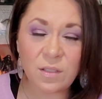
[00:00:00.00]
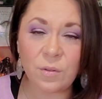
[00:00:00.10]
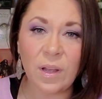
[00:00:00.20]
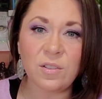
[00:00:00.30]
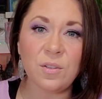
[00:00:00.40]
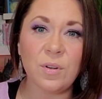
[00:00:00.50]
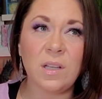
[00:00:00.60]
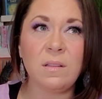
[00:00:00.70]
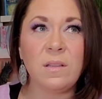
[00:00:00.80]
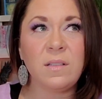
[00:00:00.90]
So as you're
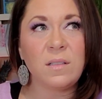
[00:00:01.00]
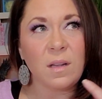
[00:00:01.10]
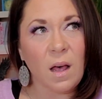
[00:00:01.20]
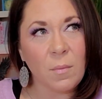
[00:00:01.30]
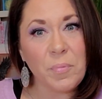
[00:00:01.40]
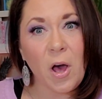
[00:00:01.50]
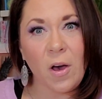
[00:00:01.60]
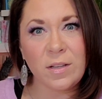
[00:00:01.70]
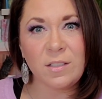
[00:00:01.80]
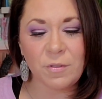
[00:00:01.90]
in this
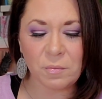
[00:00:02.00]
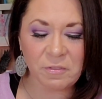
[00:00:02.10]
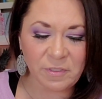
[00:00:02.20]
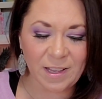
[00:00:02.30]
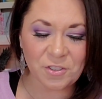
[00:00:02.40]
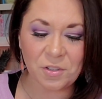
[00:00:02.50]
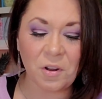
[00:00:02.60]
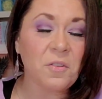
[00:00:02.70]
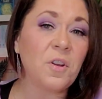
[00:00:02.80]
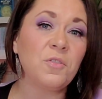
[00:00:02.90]
pause for reflection
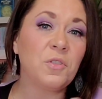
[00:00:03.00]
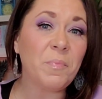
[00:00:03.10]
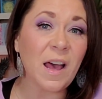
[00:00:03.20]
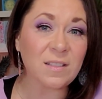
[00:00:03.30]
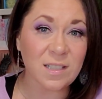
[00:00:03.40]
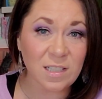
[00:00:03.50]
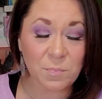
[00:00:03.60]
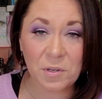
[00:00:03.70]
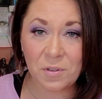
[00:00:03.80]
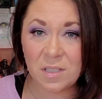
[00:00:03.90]
on your past
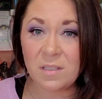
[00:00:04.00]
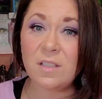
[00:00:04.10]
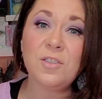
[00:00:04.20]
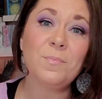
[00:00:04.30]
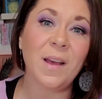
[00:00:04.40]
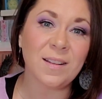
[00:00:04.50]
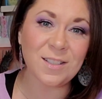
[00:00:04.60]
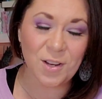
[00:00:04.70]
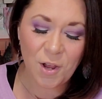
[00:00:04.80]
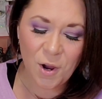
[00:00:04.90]
experiences, your
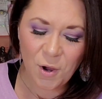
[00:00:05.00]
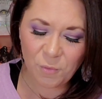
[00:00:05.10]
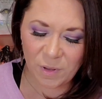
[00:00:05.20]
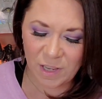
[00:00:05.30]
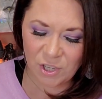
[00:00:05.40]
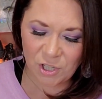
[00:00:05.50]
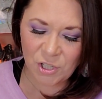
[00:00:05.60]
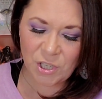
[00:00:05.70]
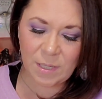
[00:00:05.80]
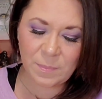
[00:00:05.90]
past
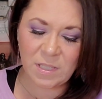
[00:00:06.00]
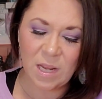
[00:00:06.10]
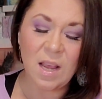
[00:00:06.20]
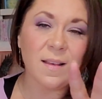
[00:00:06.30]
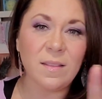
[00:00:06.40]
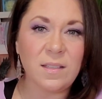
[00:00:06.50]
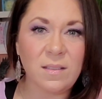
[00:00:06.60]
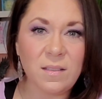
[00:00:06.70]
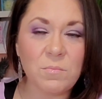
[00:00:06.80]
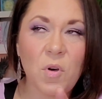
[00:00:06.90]
relationships, this is a